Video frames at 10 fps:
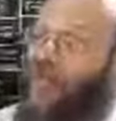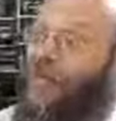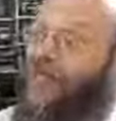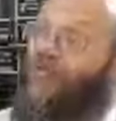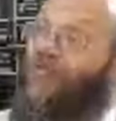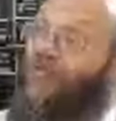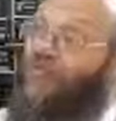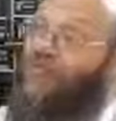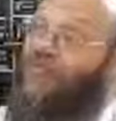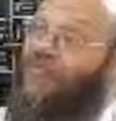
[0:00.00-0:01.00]
of
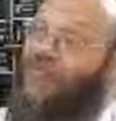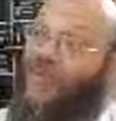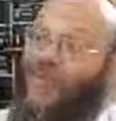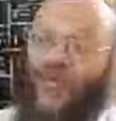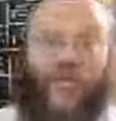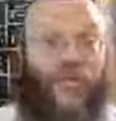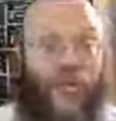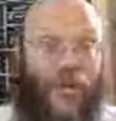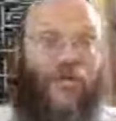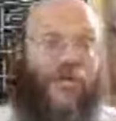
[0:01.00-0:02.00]

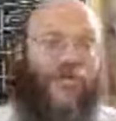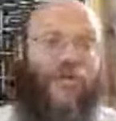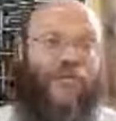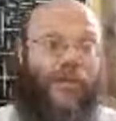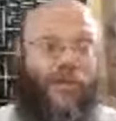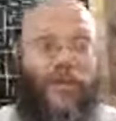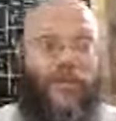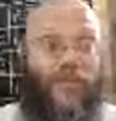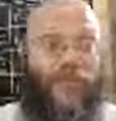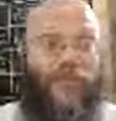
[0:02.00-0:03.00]
not choosing between them,
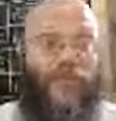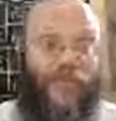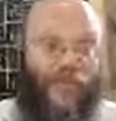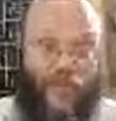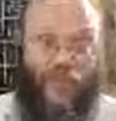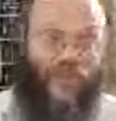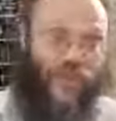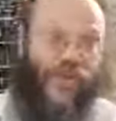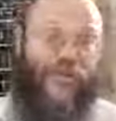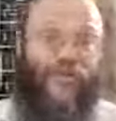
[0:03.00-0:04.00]

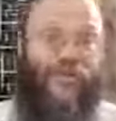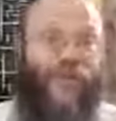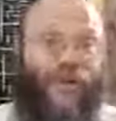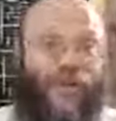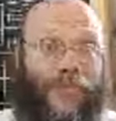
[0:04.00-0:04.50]
trying to do both.